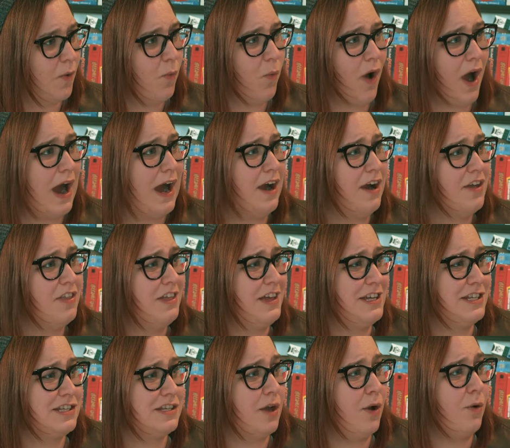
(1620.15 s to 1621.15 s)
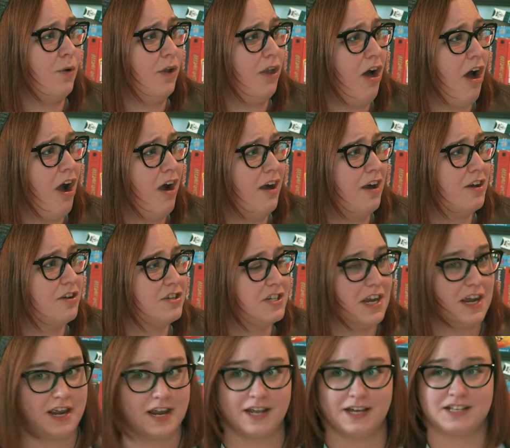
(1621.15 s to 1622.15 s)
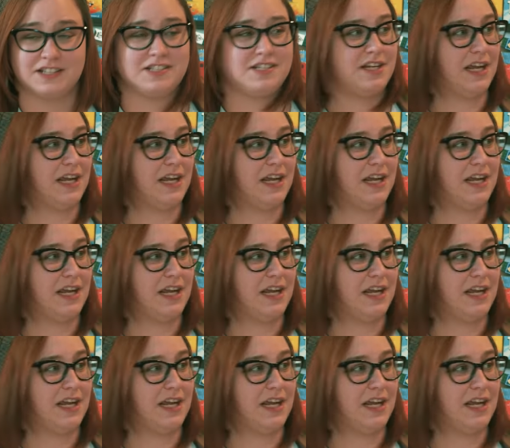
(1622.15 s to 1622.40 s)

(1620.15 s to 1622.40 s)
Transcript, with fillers: yeah. Why are they so large? He could